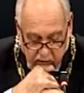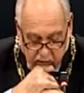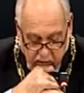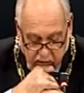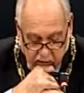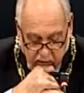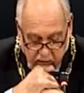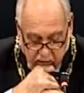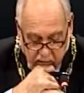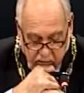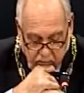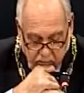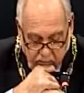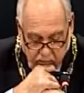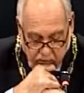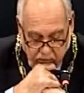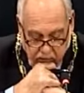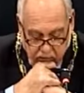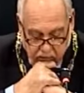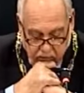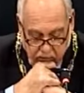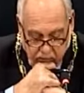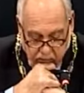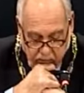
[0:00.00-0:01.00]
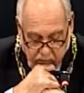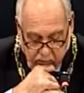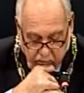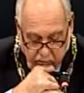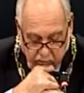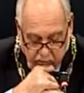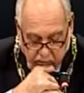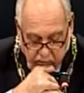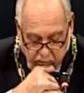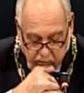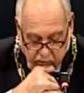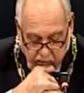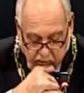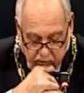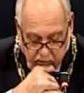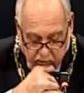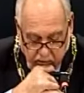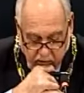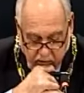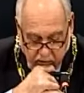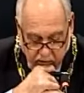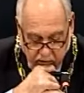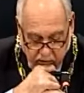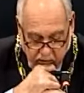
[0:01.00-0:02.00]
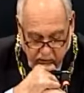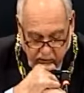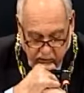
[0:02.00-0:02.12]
is submitted for approval as a correct